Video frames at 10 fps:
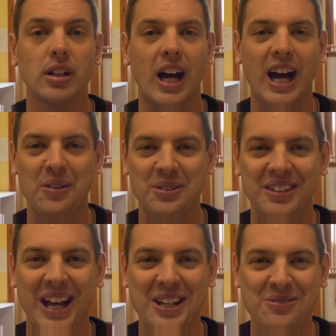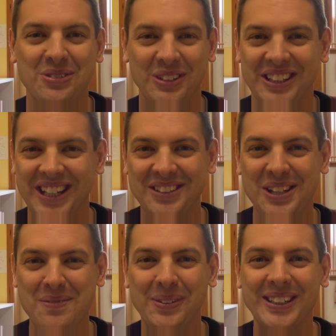Outside of work, you catch
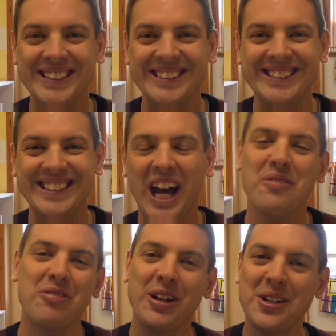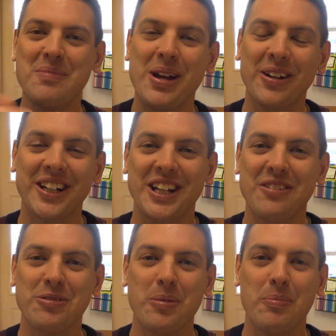that point? How very American
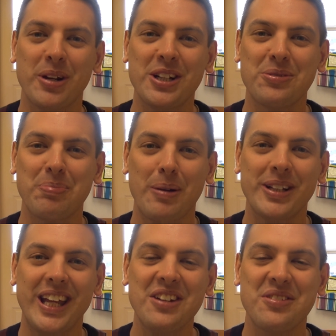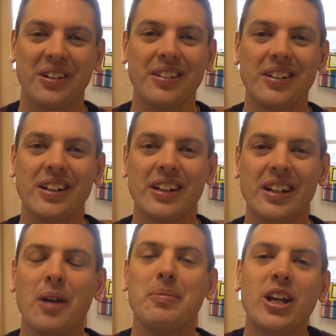from a British publication.
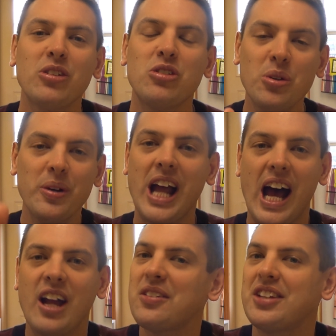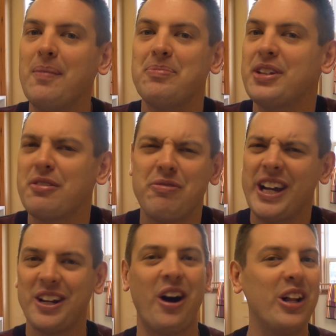Because you and I are tempted to
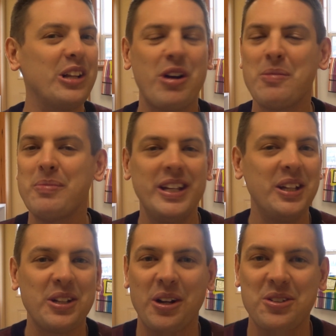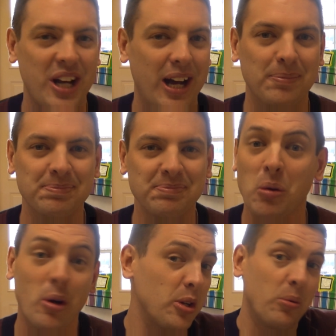find all of our meaning in our job.
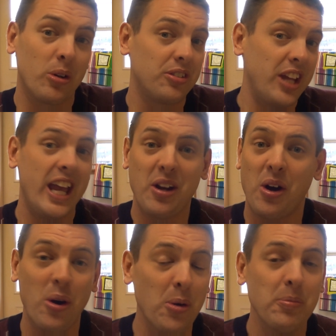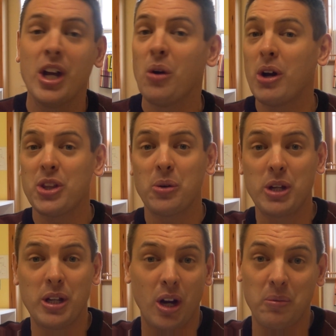Whether we're stay at home, whether
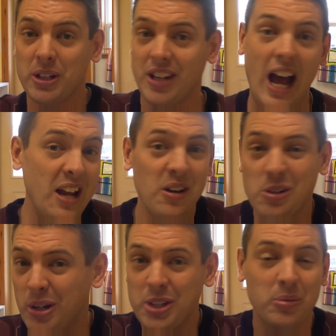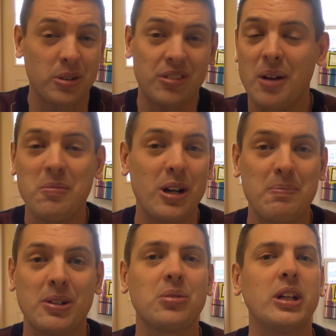we are retired, whether we're somewhere in
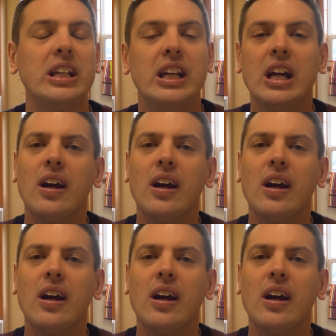between.